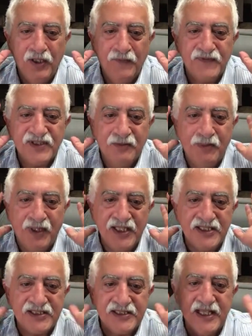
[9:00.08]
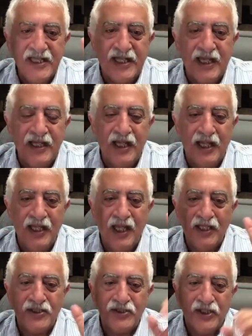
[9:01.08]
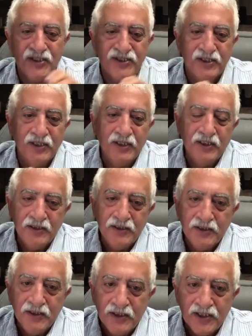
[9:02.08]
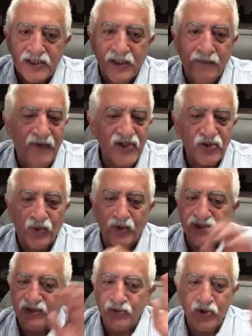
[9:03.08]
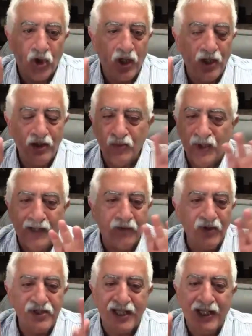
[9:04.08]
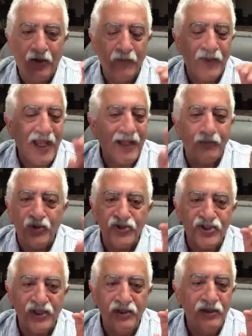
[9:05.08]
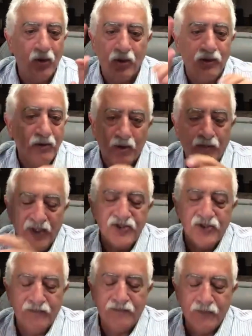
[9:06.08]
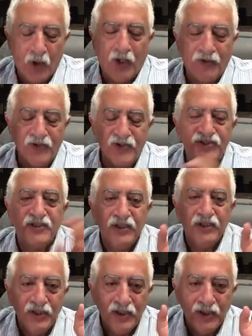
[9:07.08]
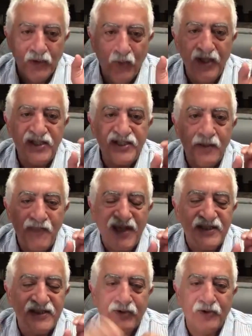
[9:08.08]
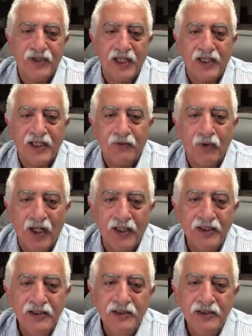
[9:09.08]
of somebody's thinking, and not just some visual, some chart or whatever, to help that person or a bunch of authors with some piece of their thinking, right?